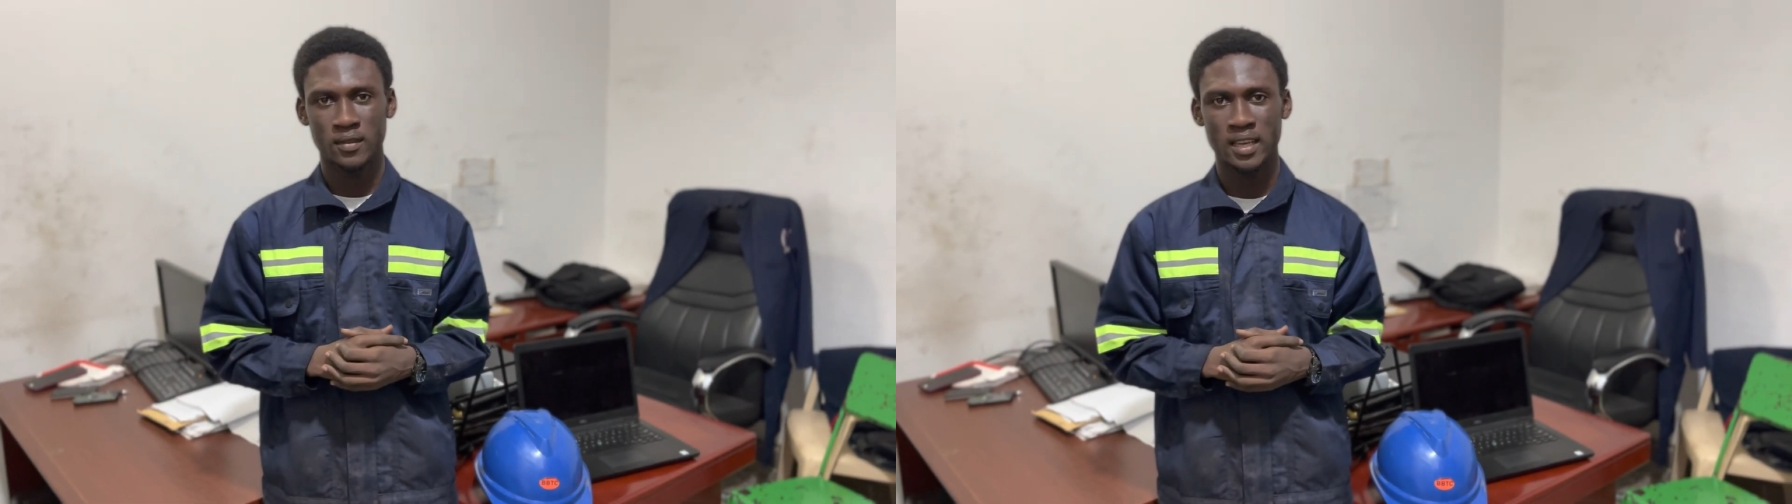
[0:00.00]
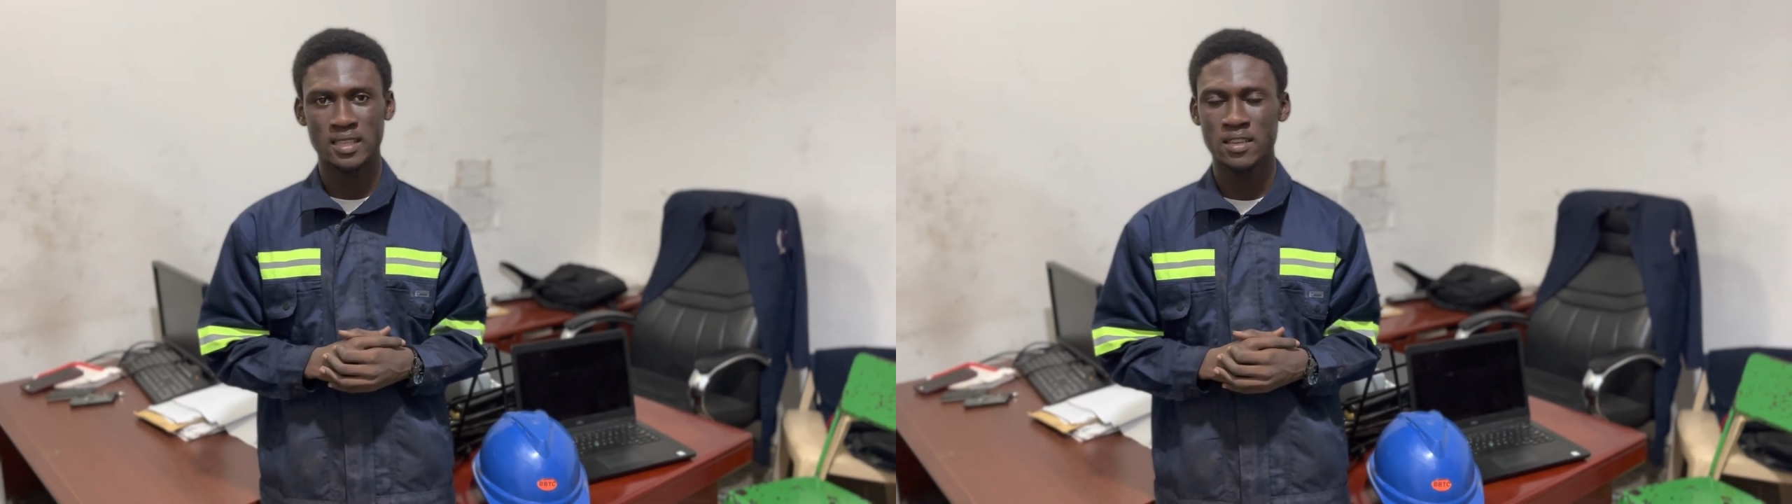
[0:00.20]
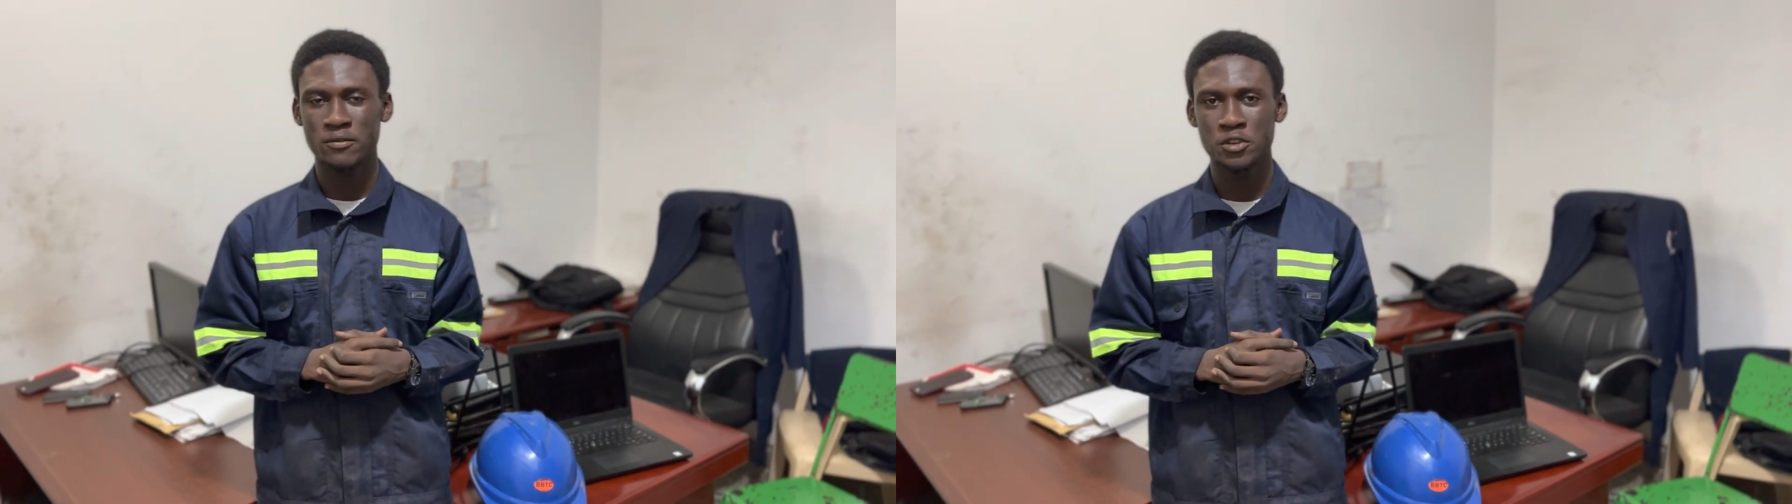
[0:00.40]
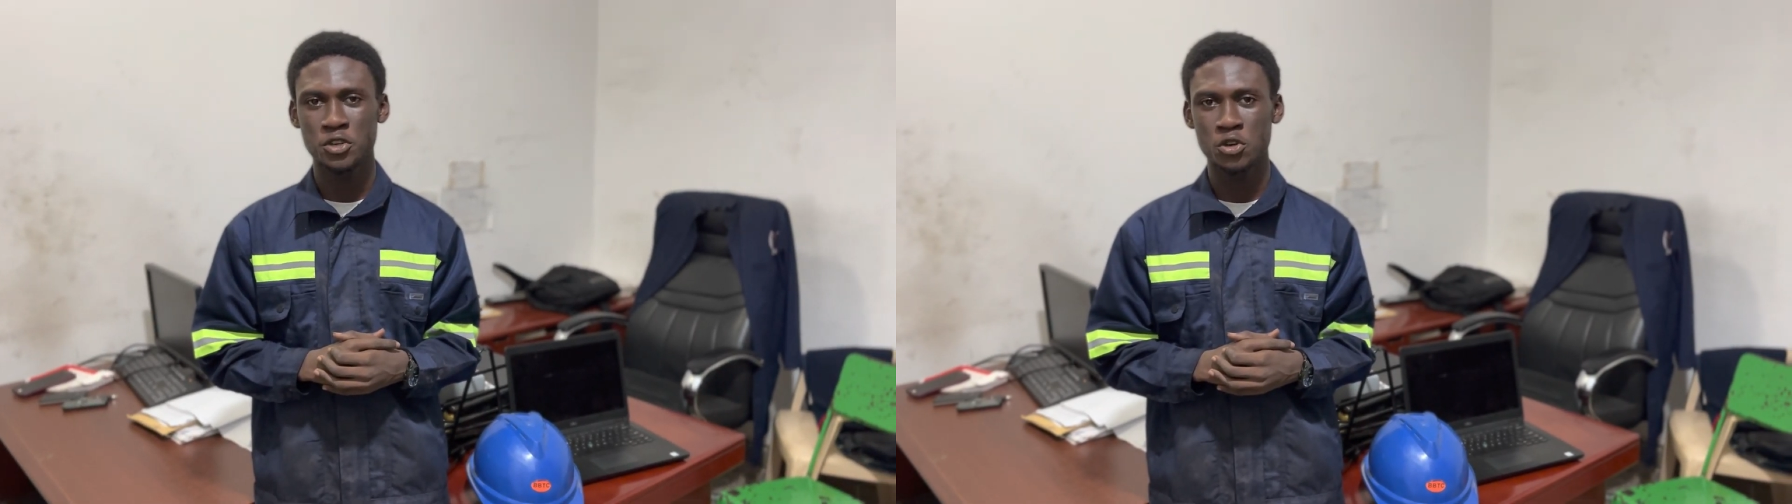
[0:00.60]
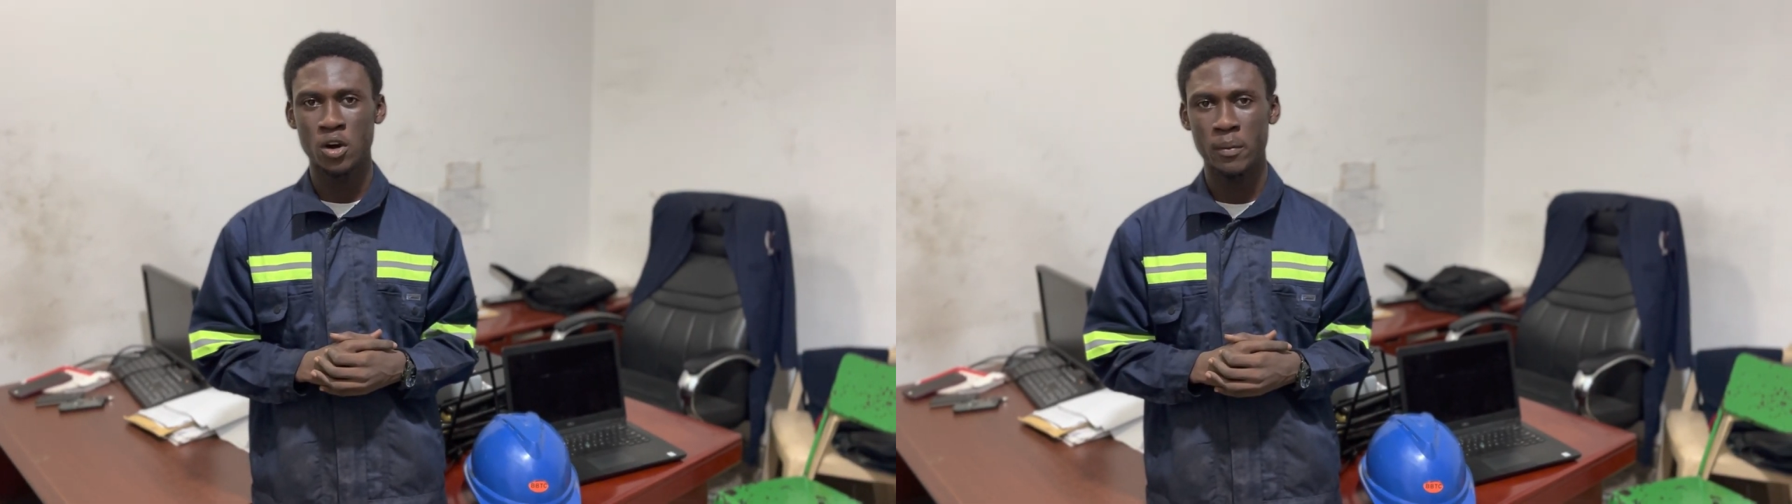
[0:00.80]
is a
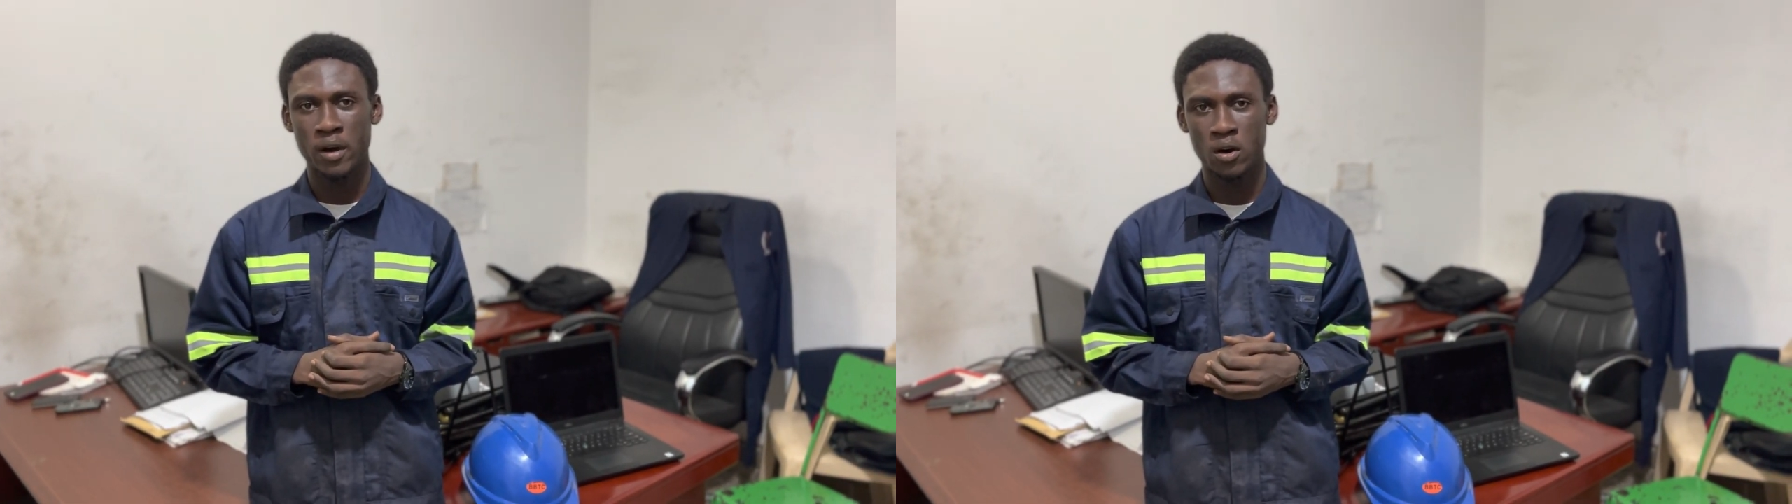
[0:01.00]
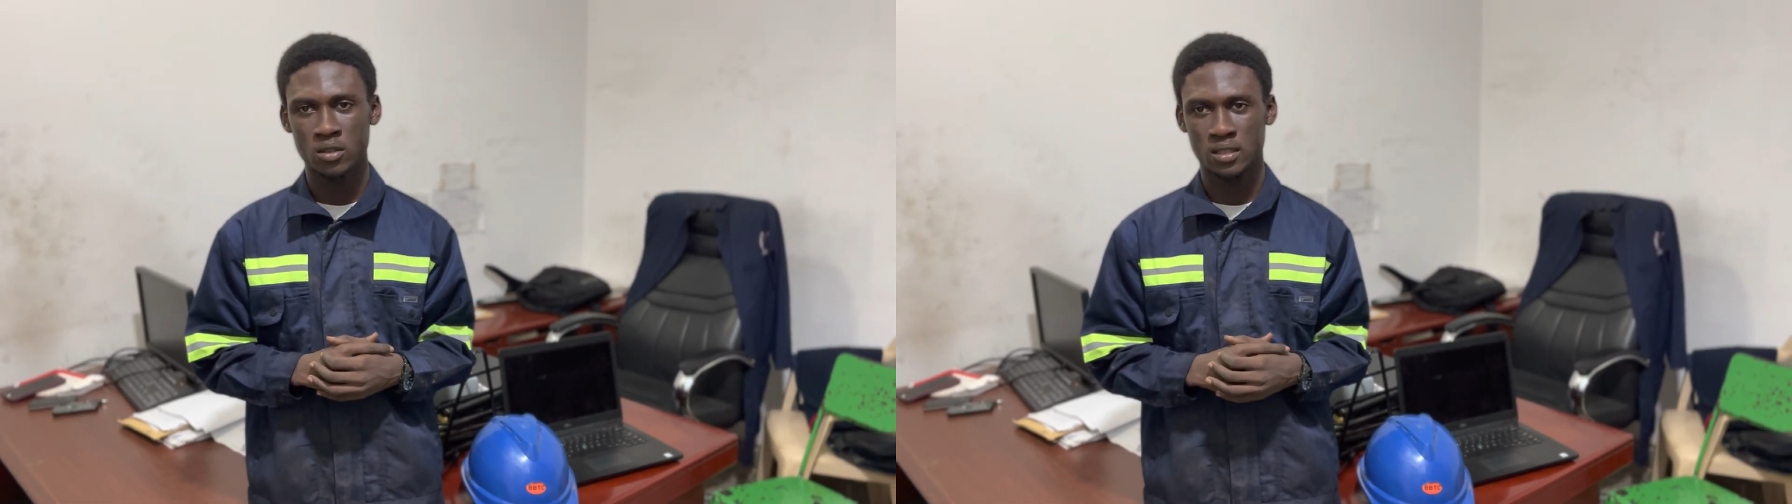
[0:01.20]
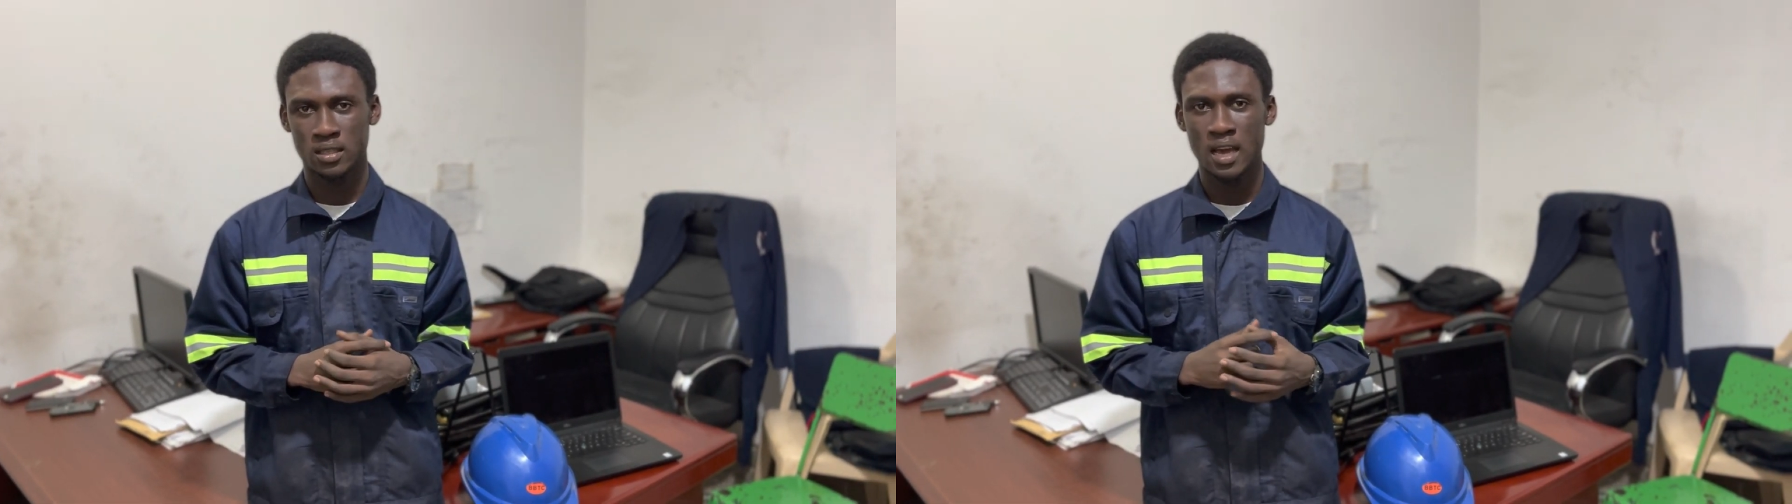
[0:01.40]
video about